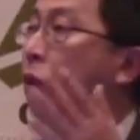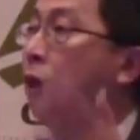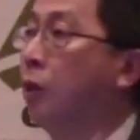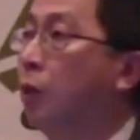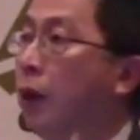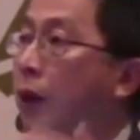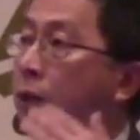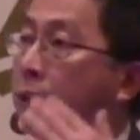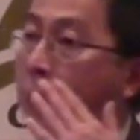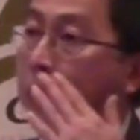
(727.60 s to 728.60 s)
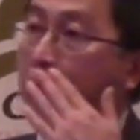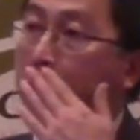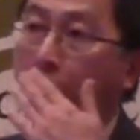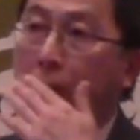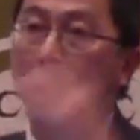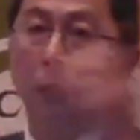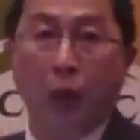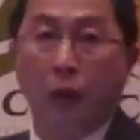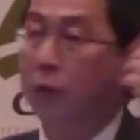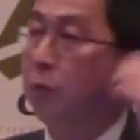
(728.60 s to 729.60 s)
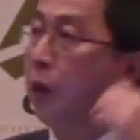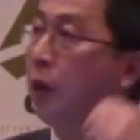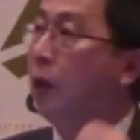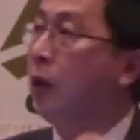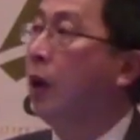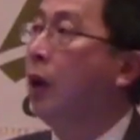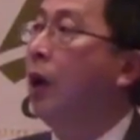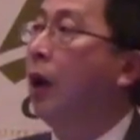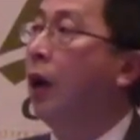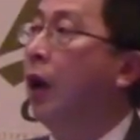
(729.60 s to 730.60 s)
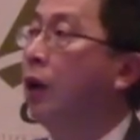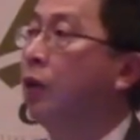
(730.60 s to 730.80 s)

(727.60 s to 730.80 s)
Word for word: If some of you heard what I say in the Paris meeting,